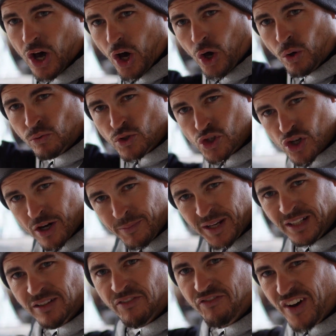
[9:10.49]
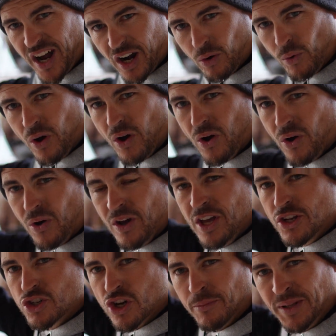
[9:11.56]
on trimming the firewall,
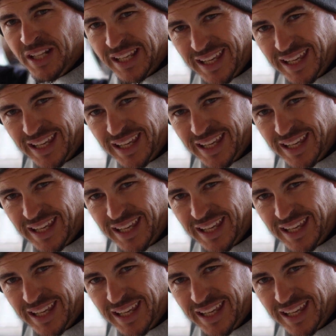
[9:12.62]
trimming